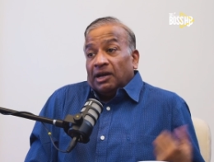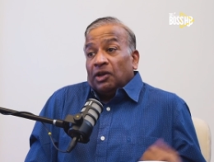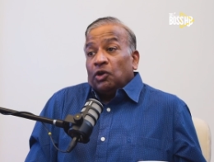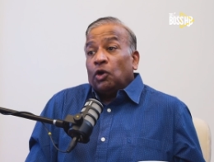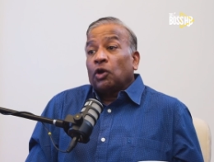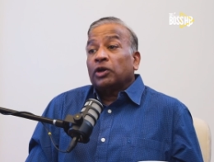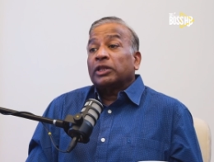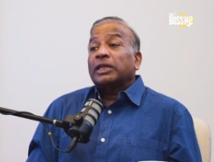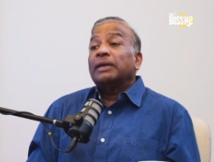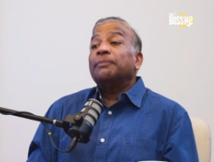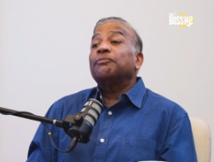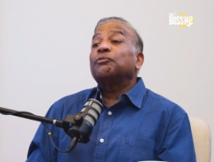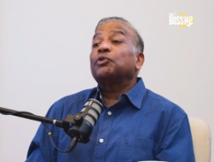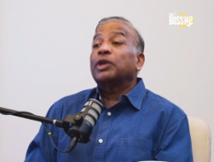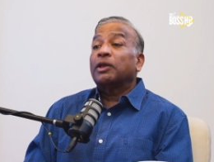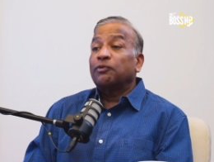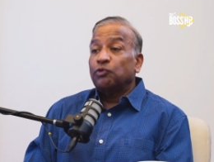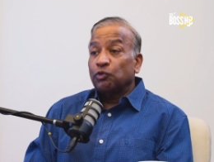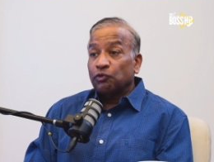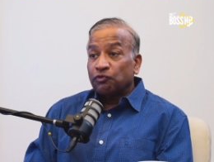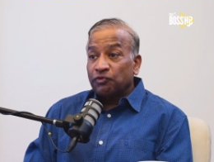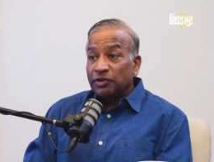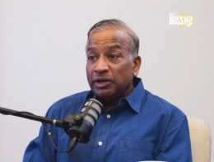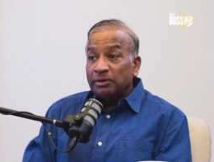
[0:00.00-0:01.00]
a lot of them would give
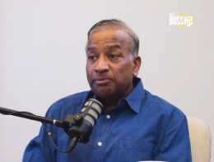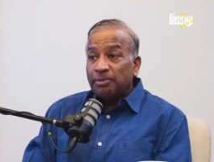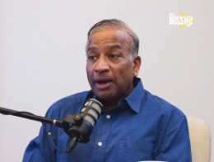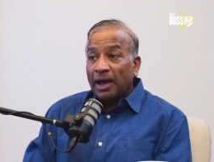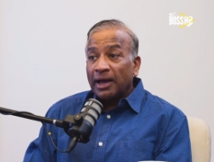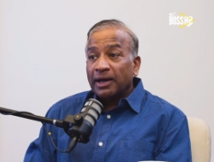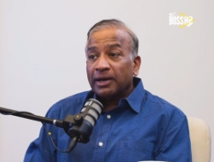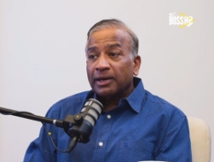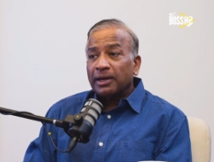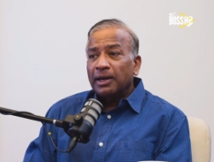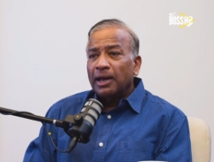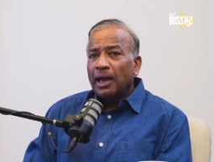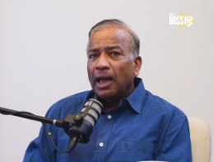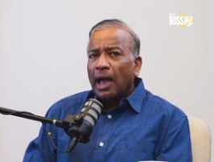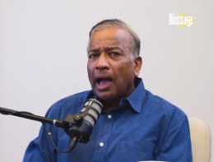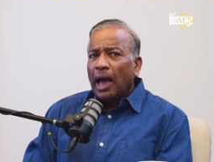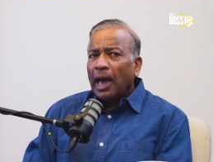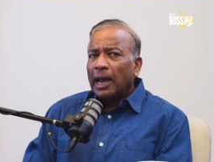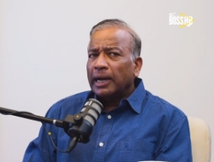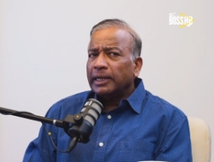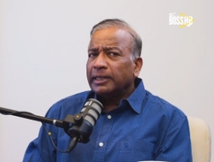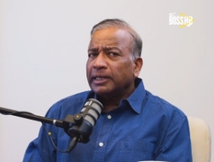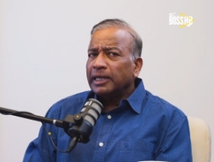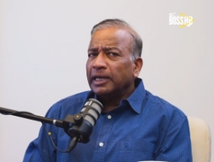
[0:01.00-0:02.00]
you feedback
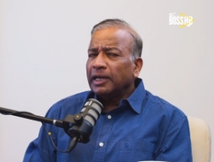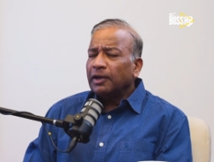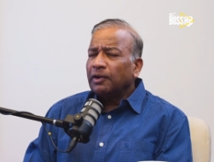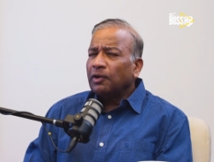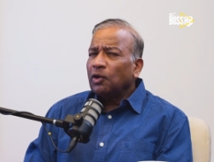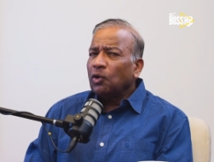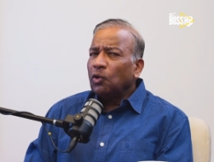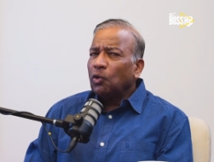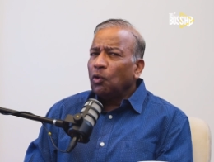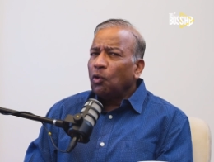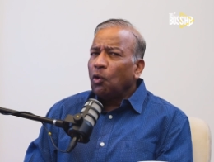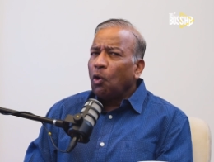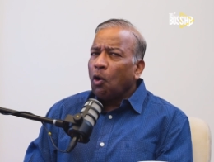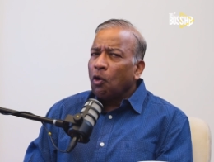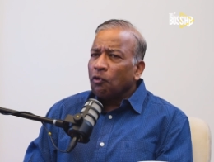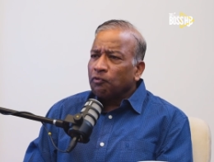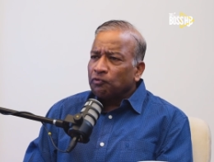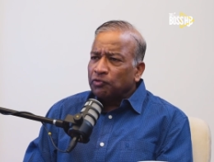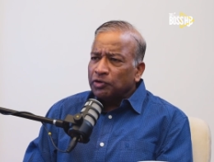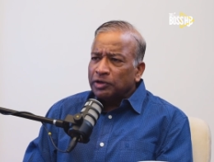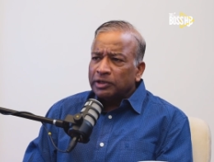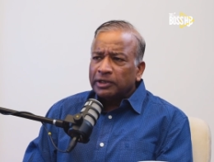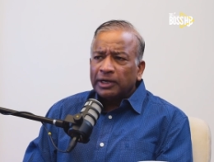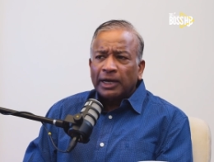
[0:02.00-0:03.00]
and i think
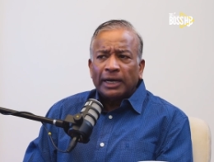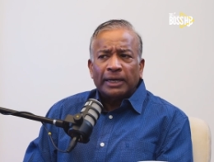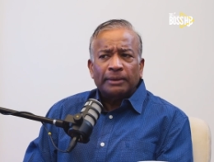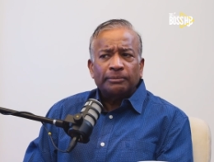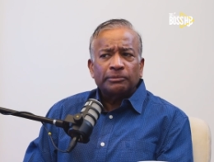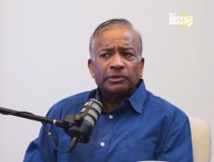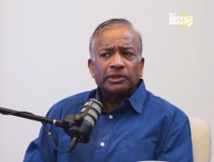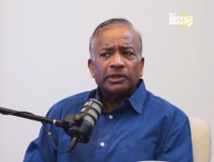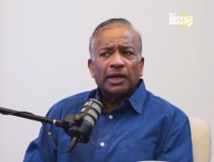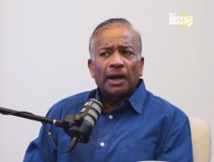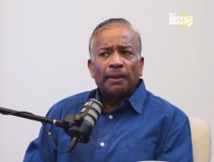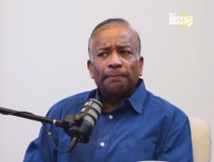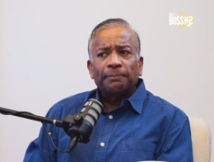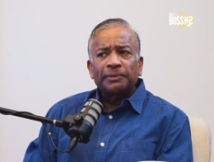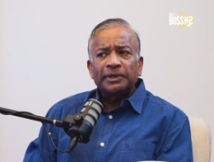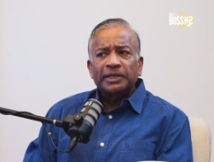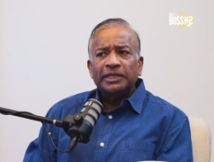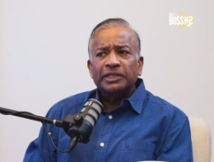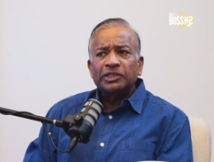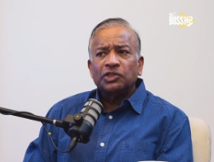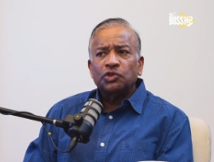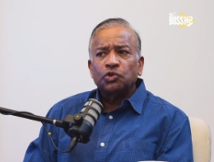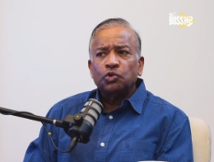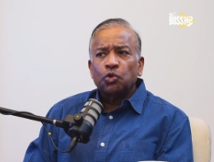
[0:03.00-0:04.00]
oftentimes
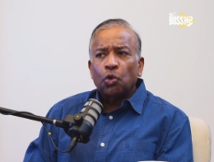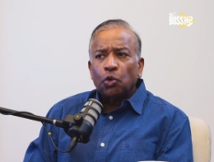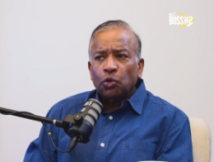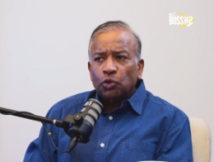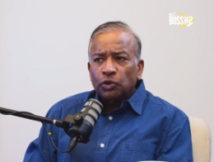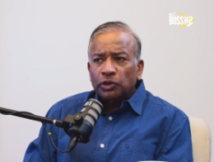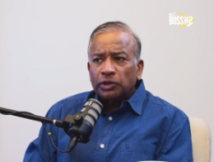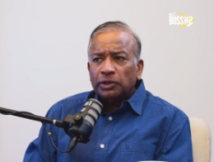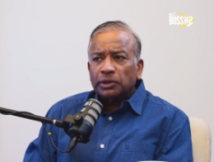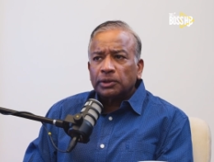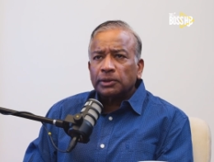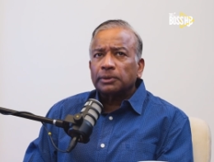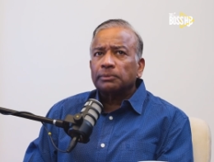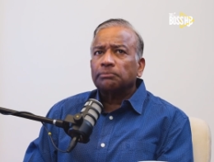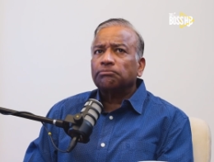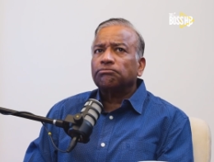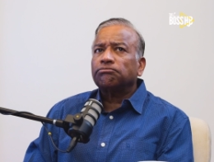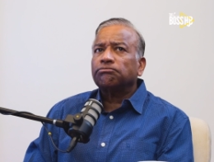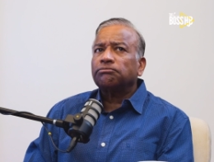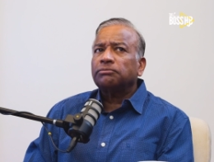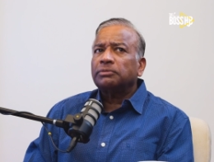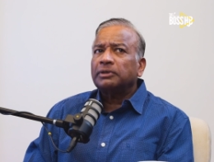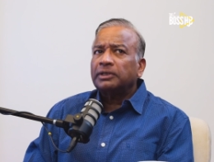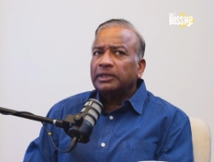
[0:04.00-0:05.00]
companies don't
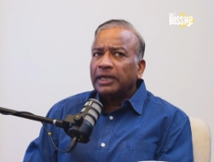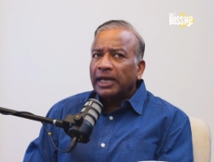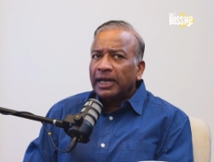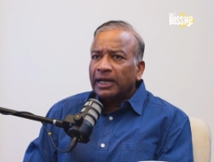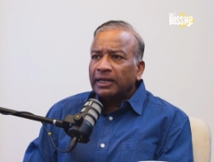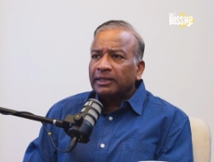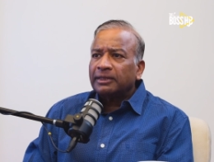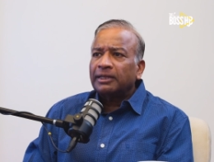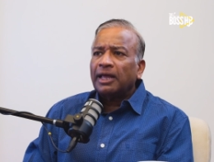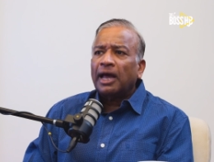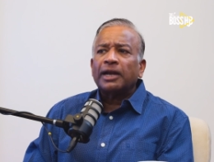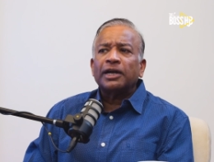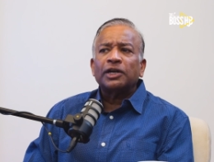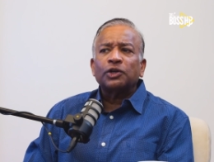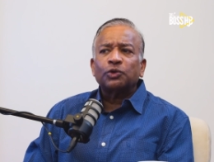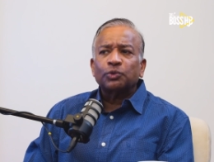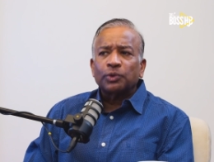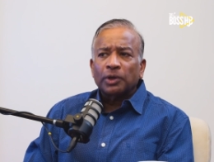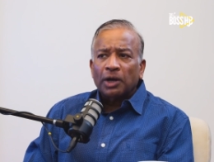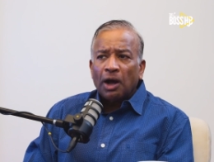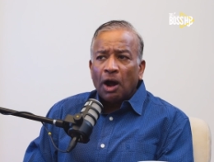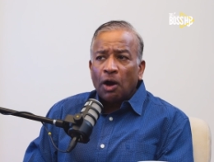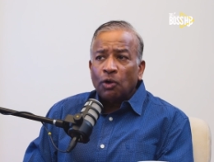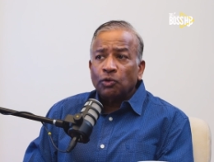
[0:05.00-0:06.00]
take that
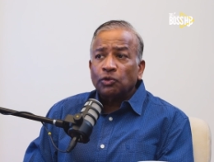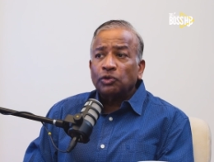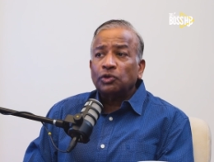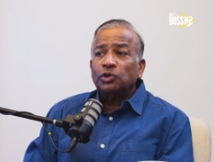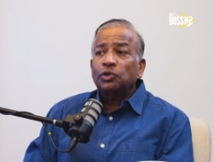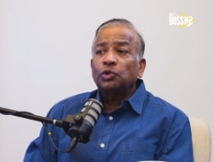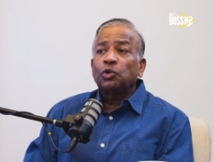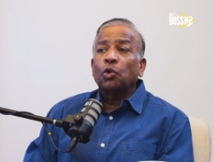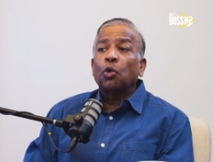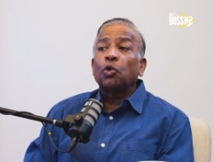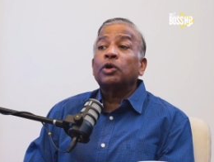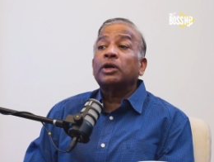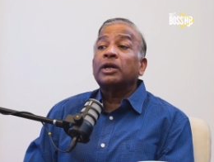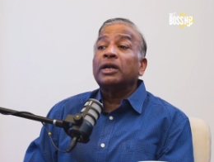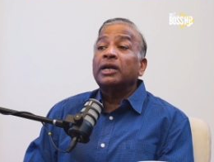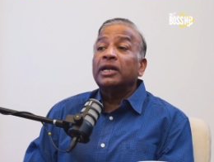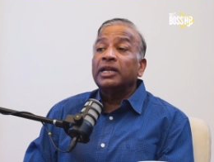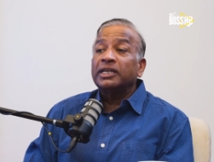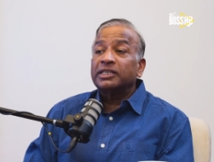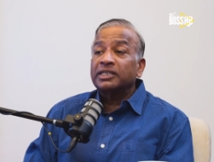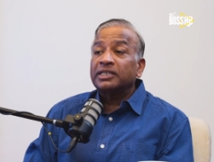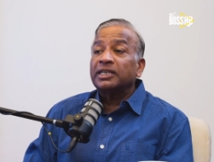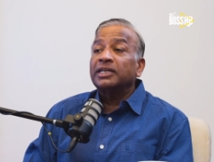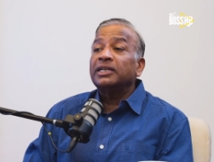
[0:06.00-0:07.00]
into account don't
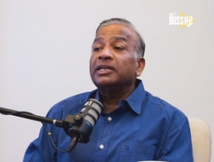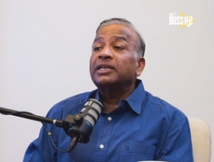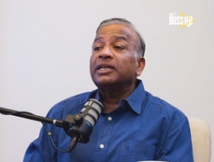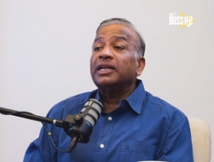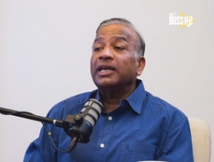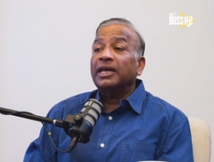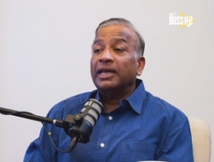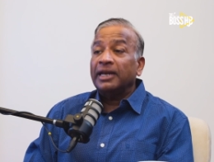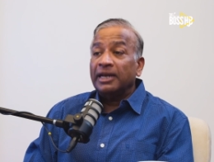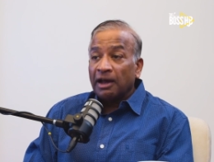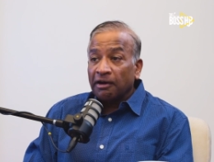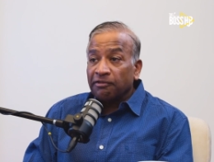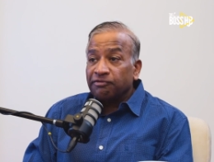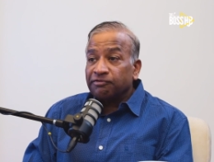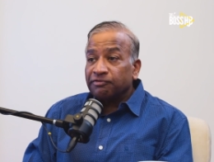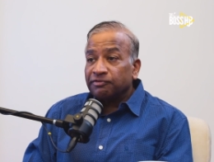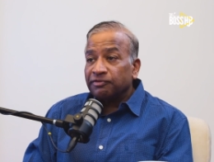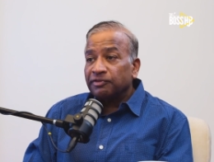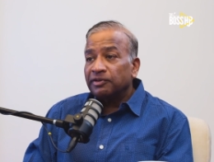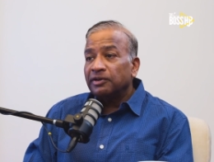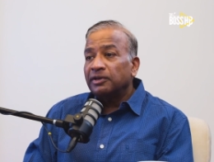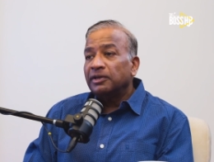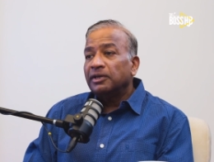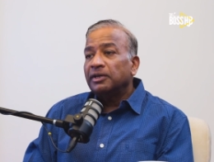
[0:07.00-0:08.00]
listen
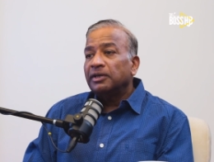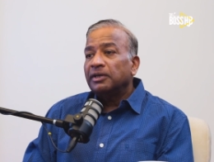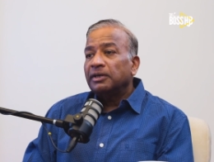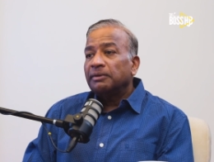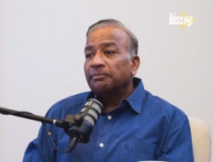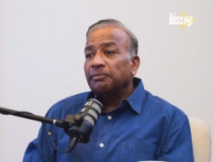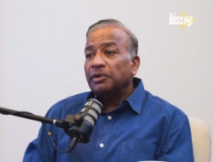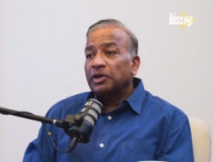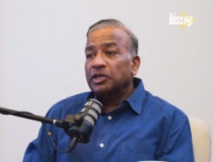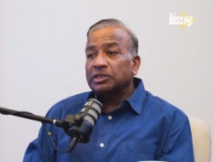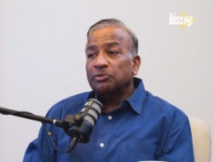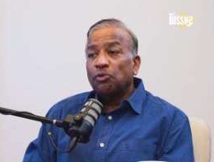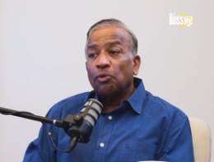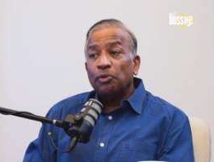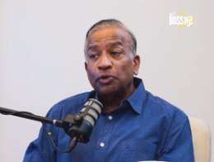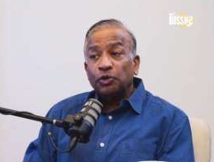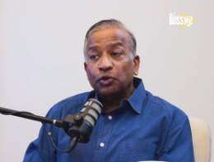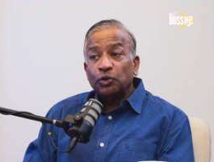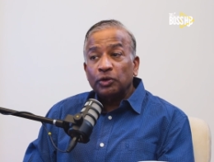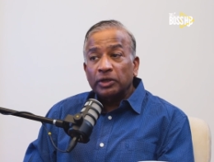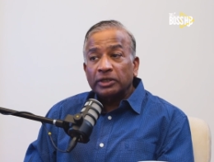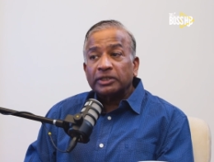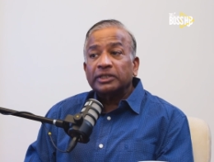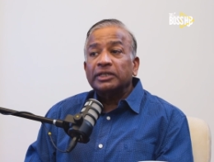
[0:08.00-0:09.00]
enough because think, the moment
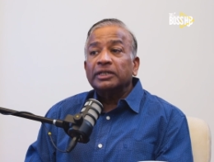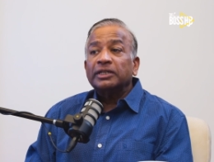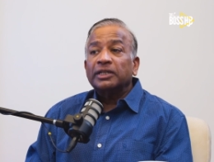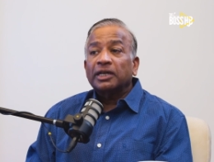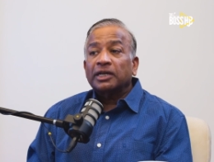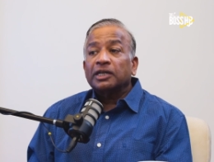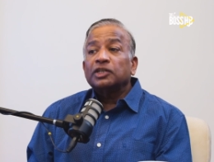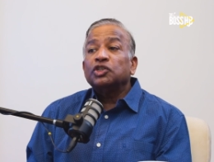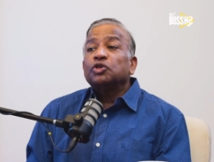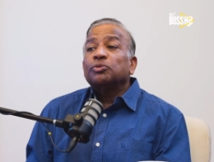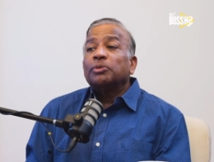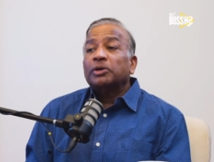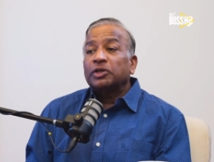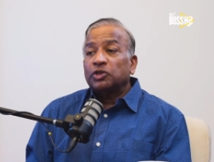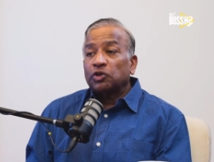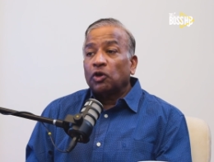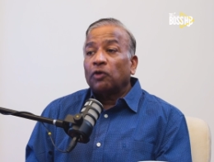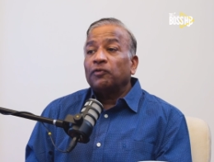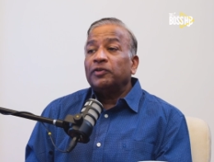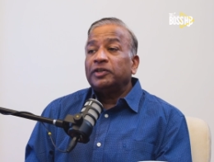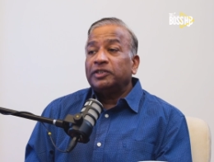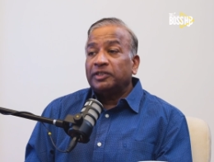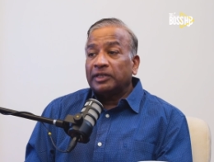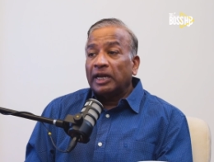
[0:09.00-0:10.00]
you listen, yeah. the mm. consumer is
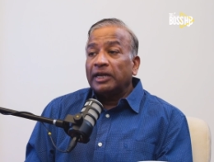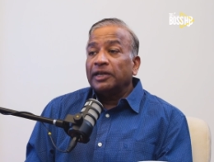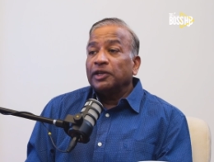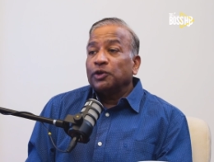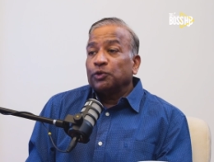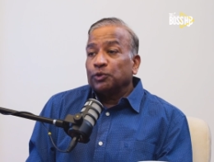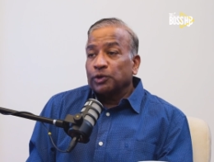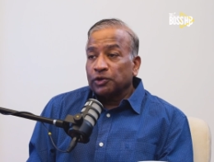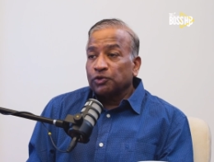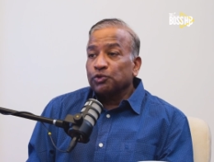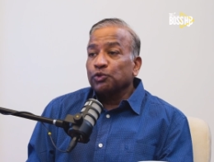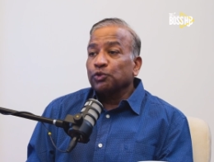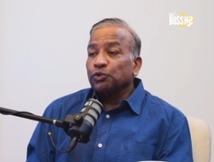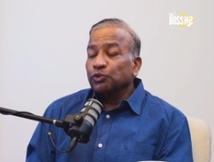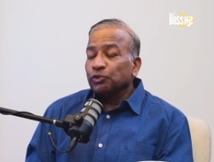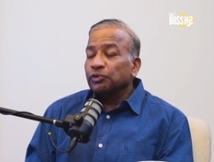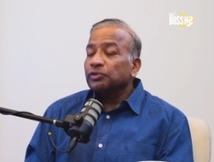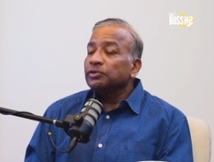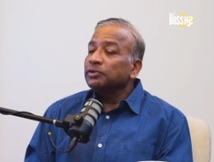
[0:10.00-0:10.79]
always telling you the truth.